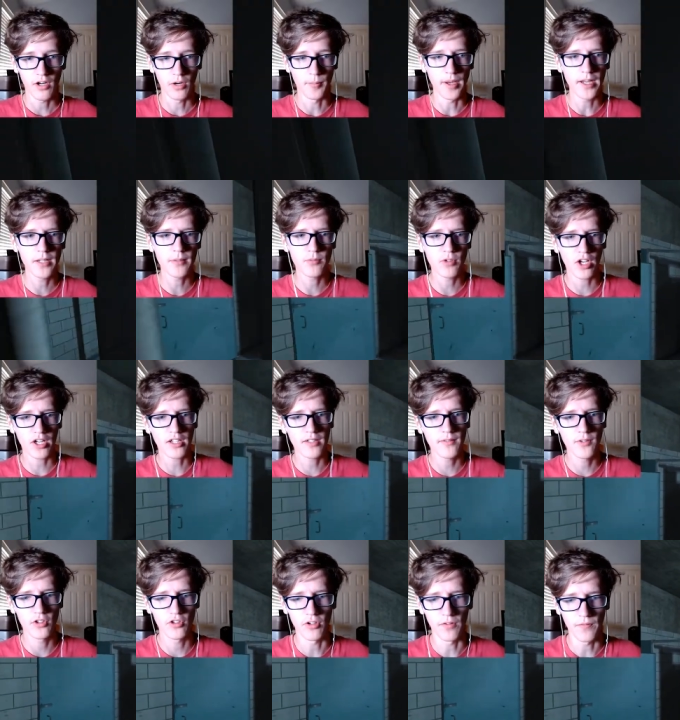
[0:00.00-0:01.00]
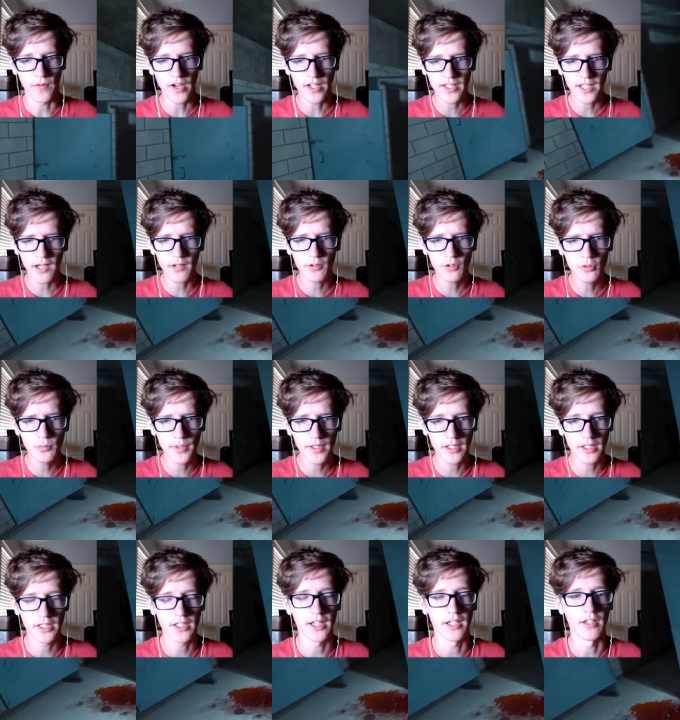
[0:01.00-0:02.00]
Our main objective is to find out who
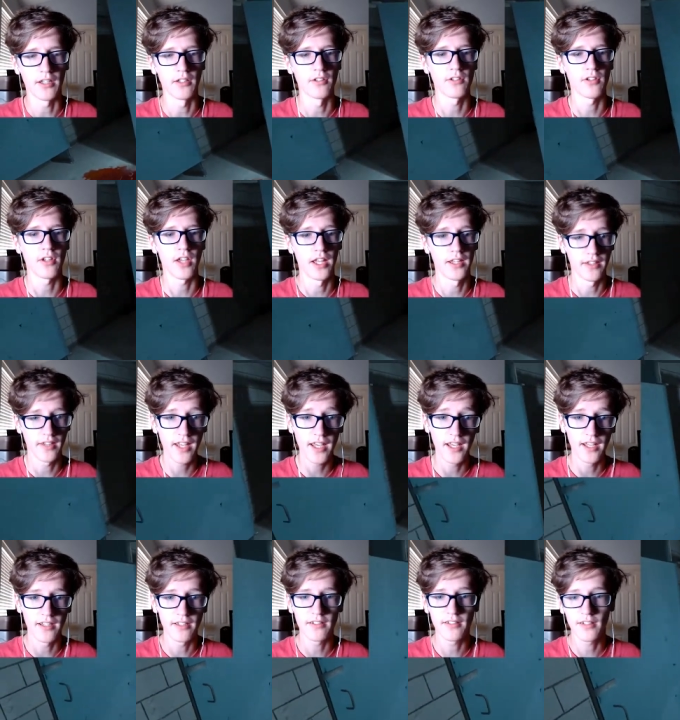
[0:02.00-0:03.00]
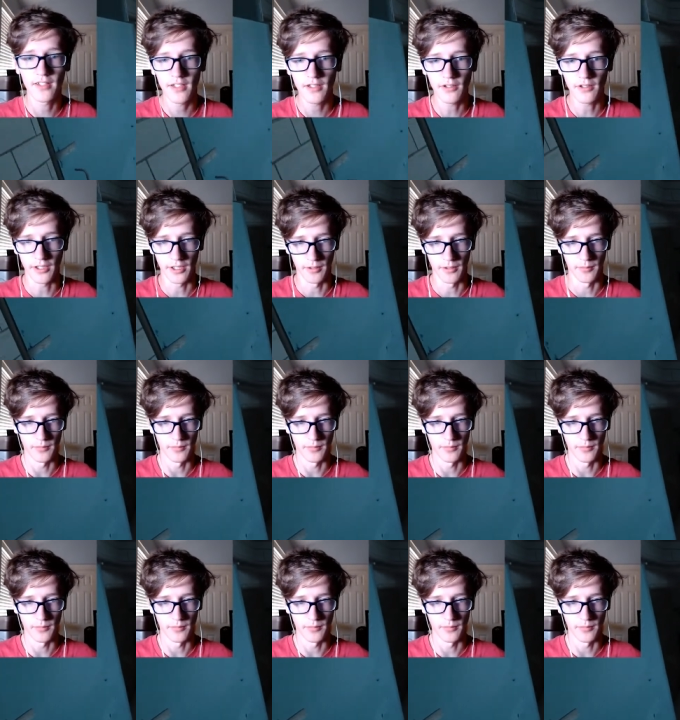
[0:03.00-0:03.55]
Billy is, and then kill him.